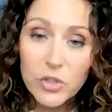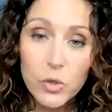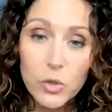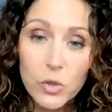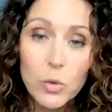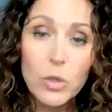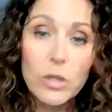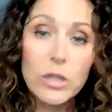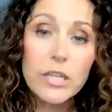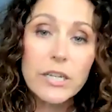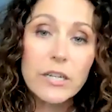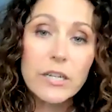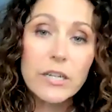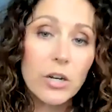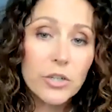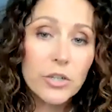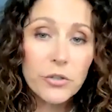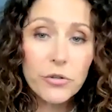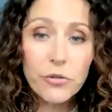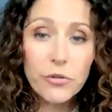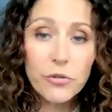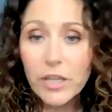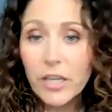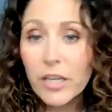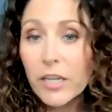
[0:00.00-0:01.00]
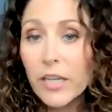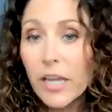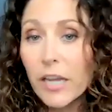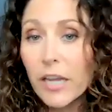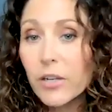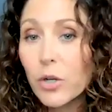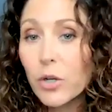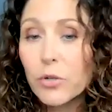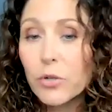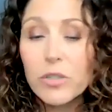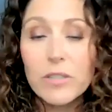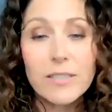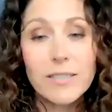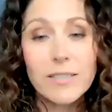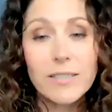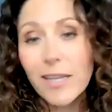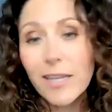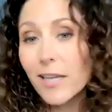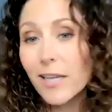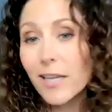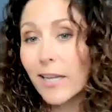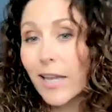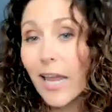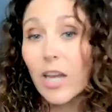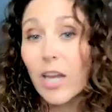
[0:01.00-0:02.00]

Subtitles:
to click on your thing and go to this thing